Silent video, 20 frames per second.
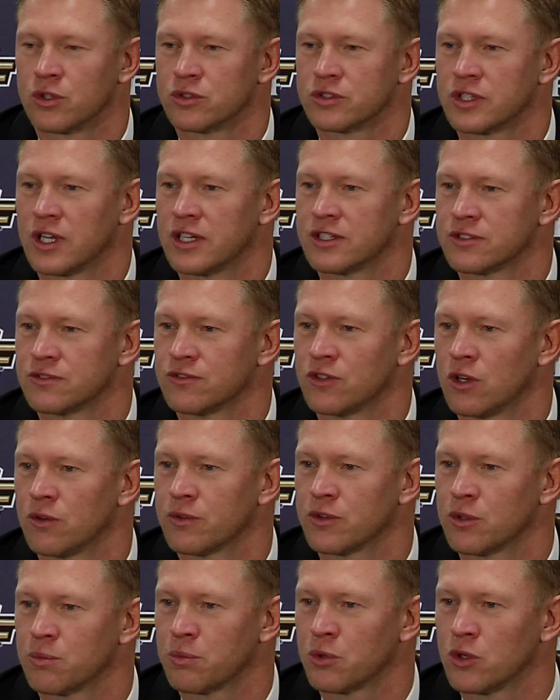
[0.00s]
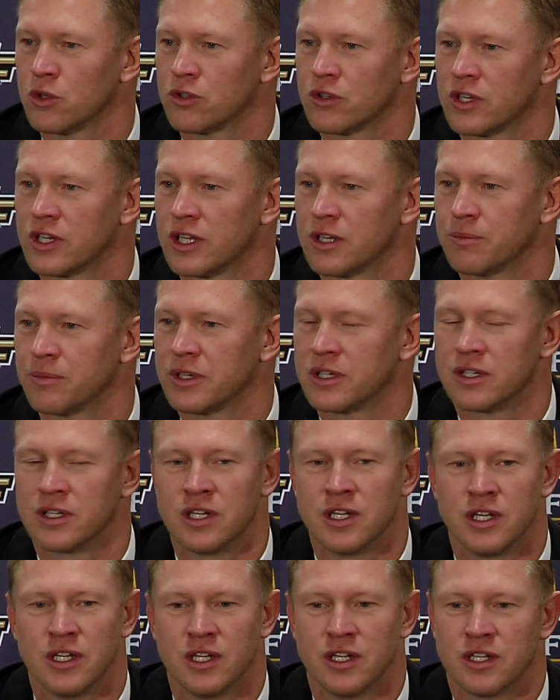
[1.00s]
those guys involved with the program, and
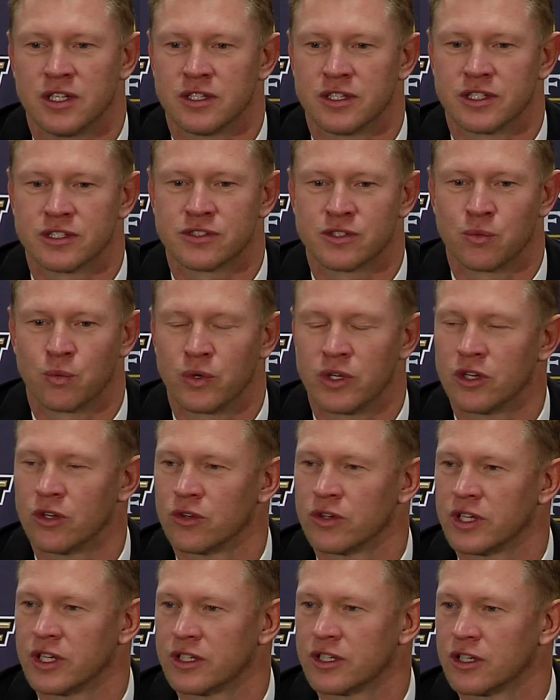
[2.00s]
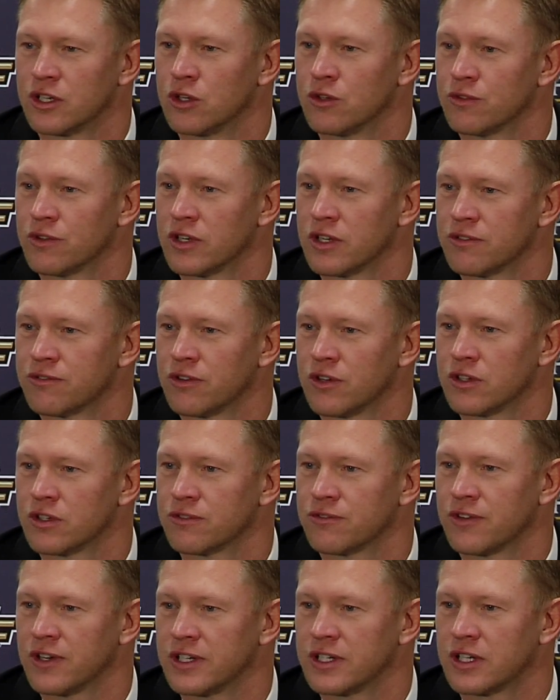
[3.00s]
listen, we don't need to go very far to
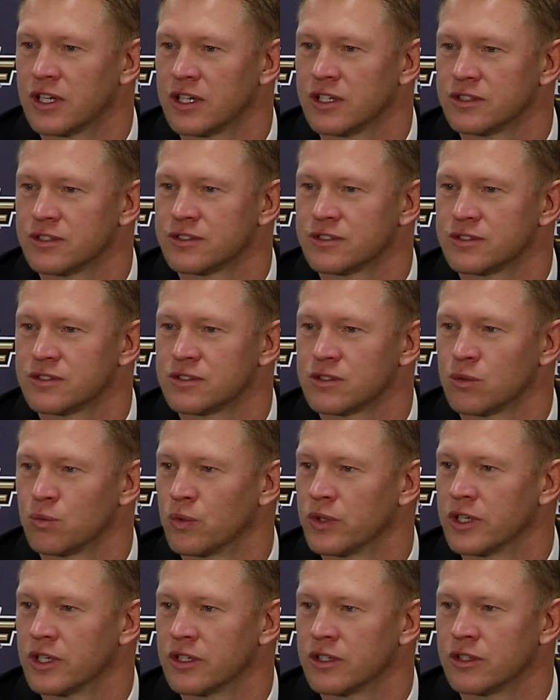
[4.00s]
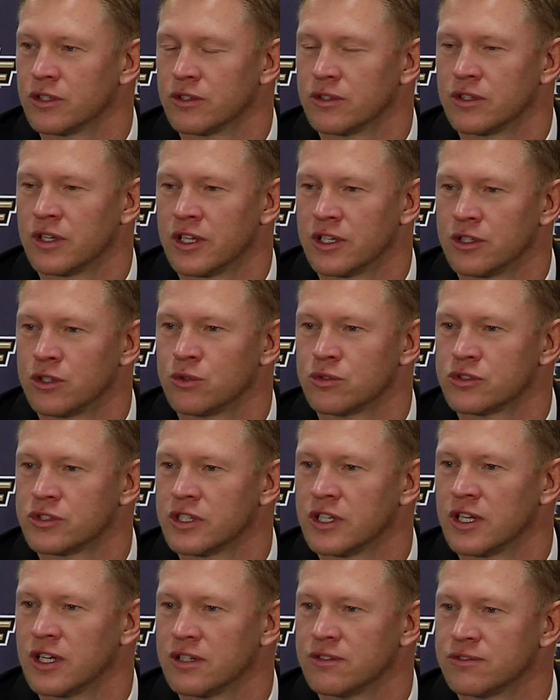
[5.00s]
find kids to win at
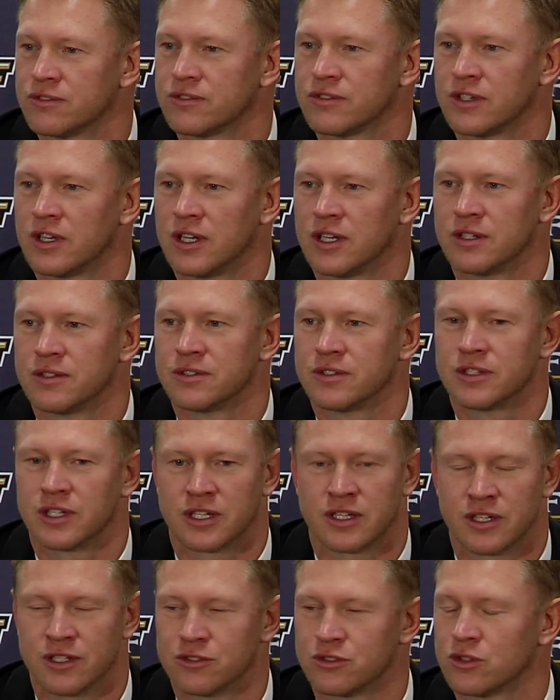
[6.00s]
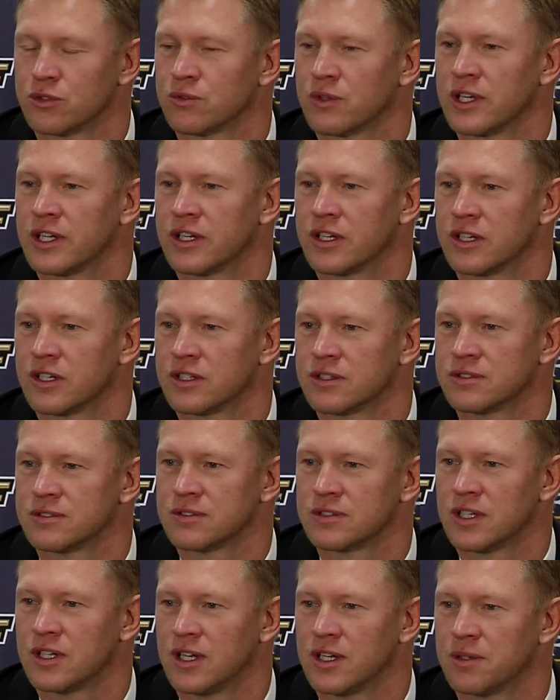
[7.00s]
UCF. The kids are right here.
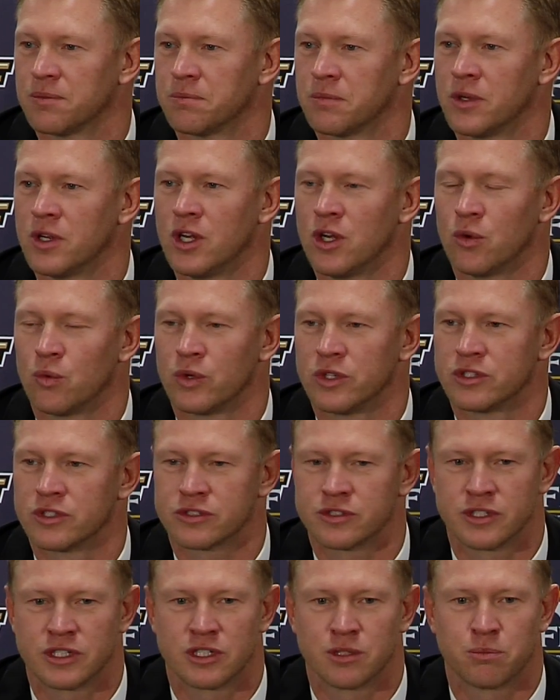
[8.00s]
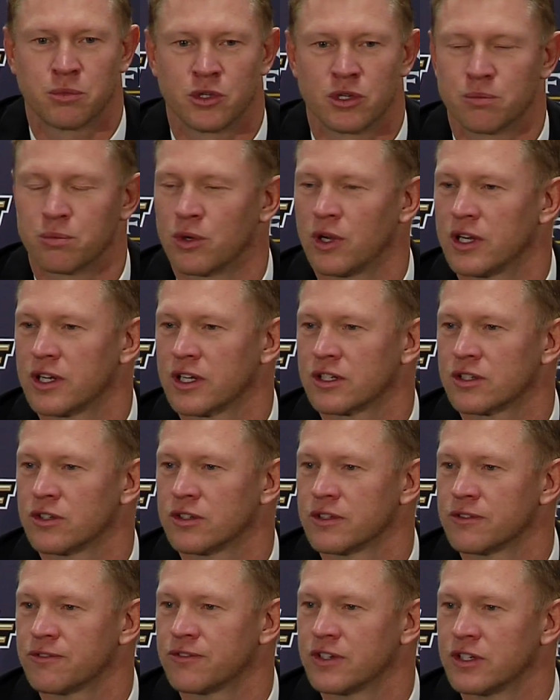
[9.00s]
We just need to put a product on
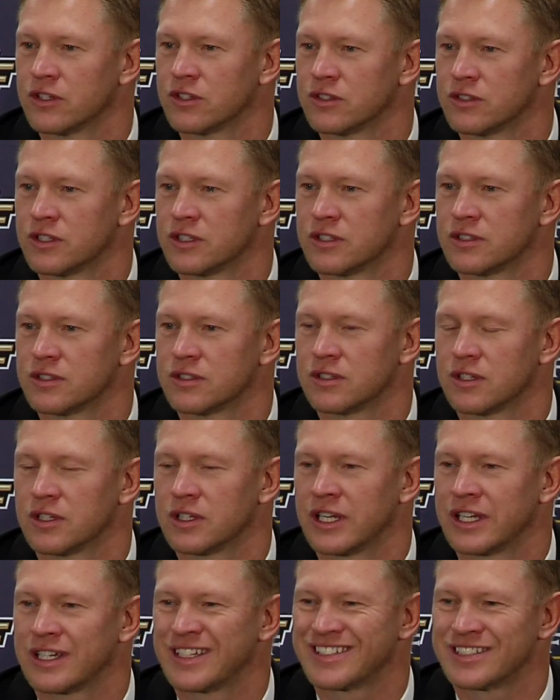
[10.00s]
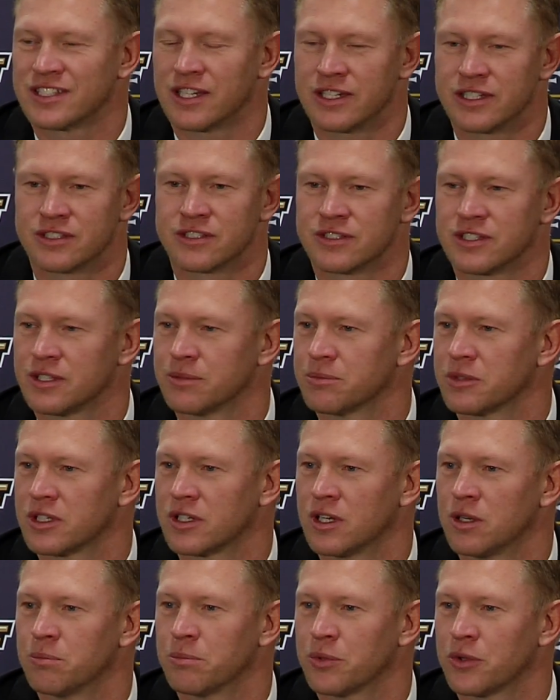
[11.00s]
the field that excites them to
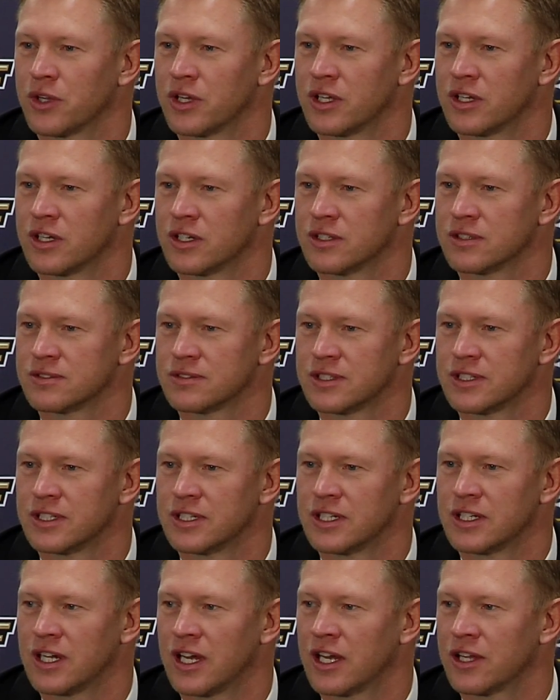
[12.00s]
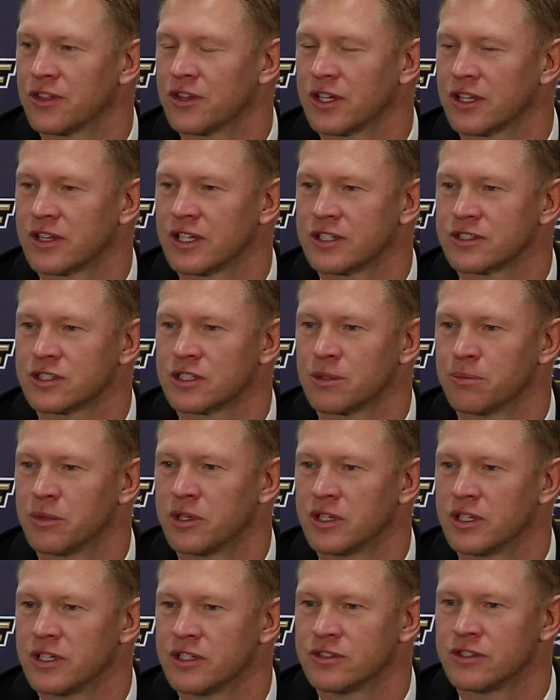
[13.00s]
come play here, and I think that's going to be
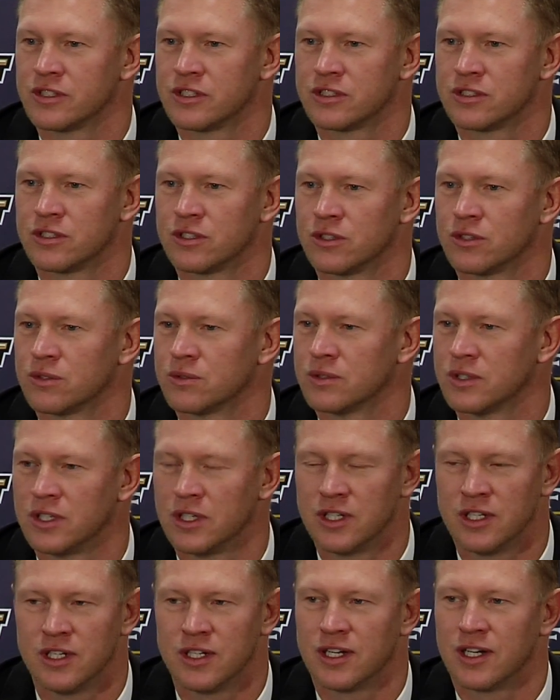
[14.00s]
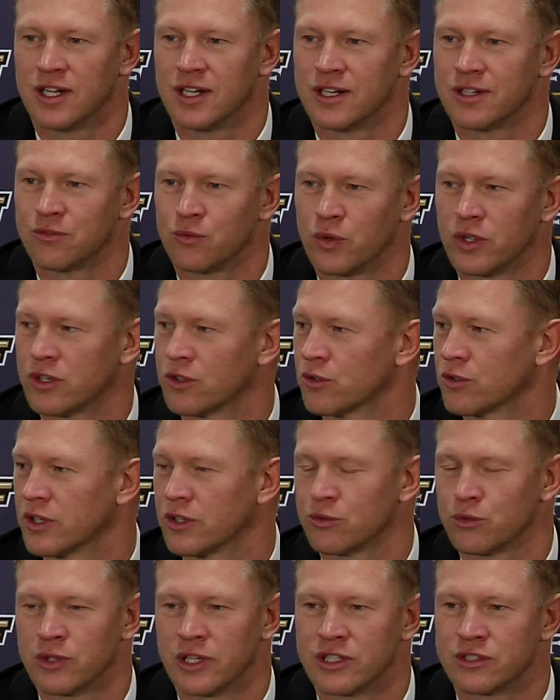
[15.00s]
easy to do if we can
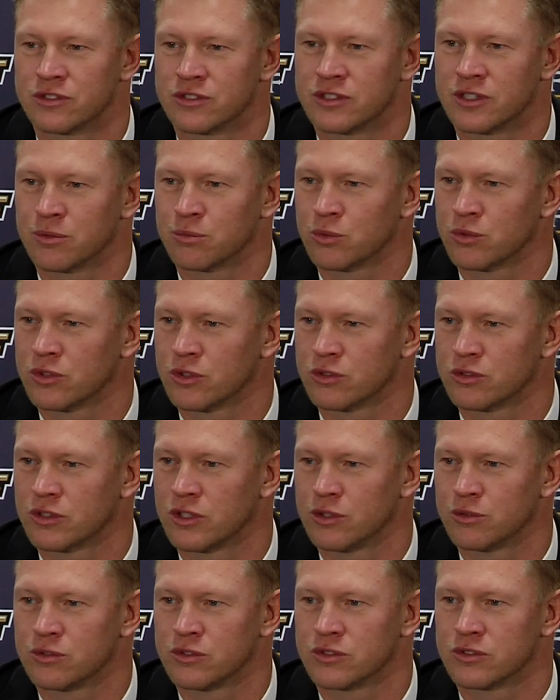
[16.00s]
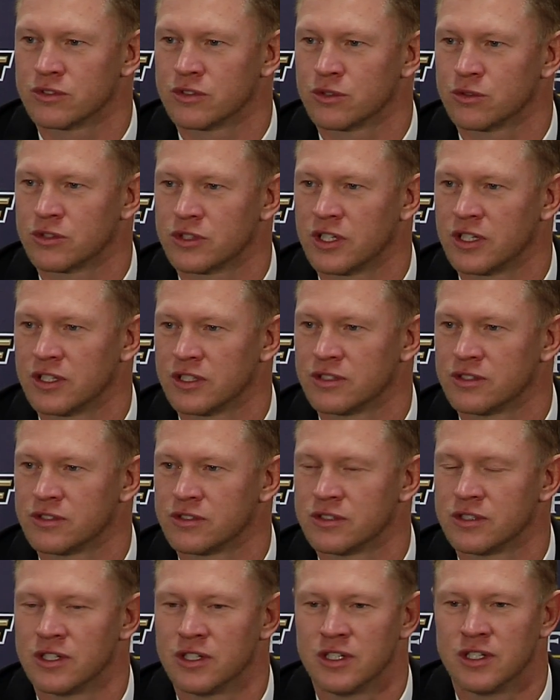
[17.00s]
create relationships with those coaches and those
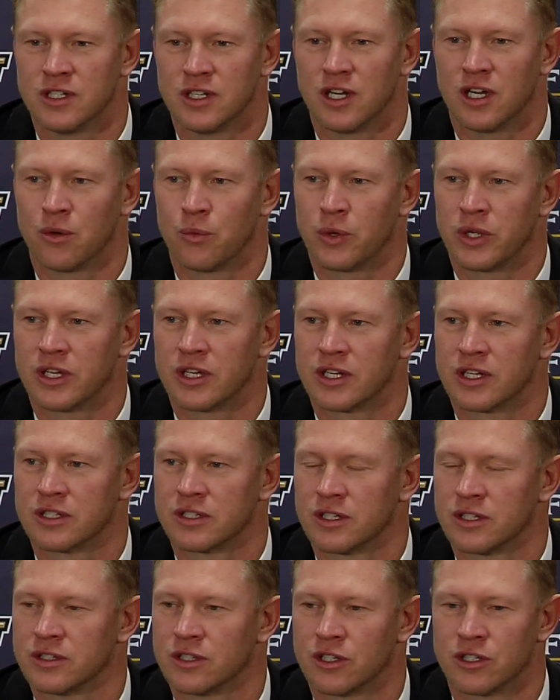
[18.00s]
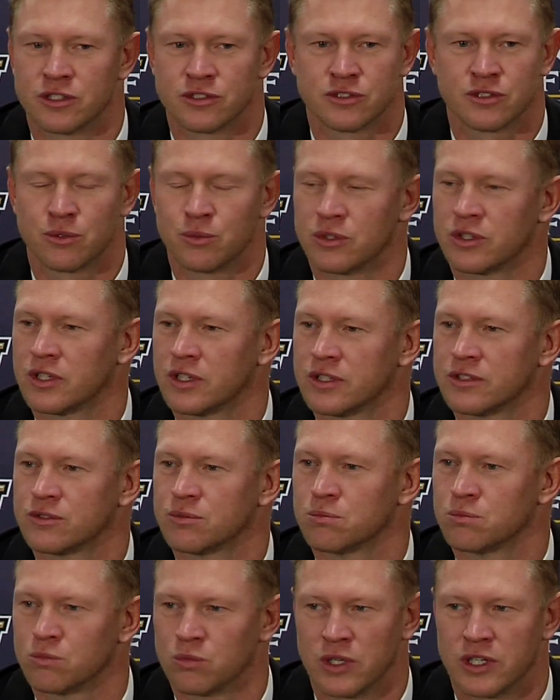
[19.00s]
kids. We can get it done largely with kids
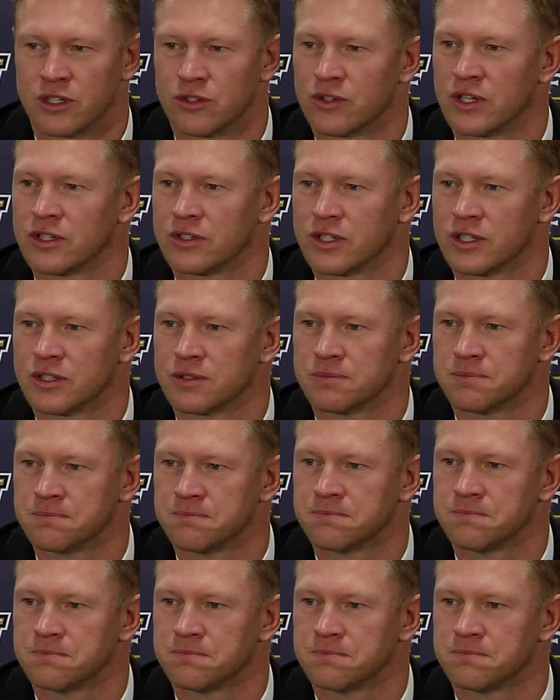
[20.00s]
right around here.